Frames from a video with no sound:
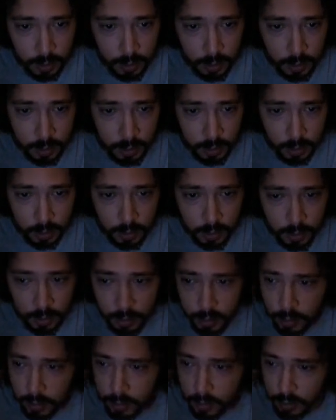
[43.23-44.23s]

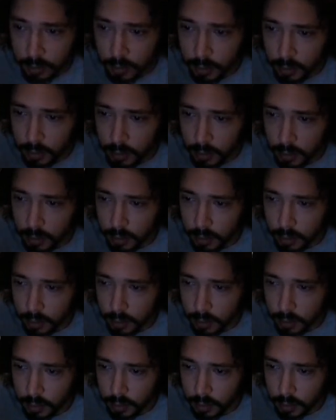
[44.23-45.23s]

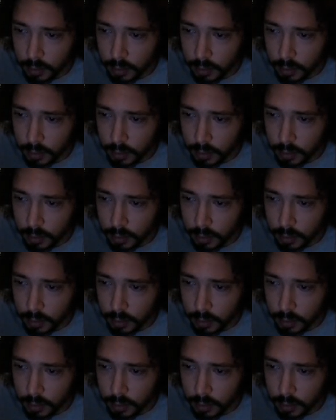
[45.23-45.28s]
No one is speaking in this clip.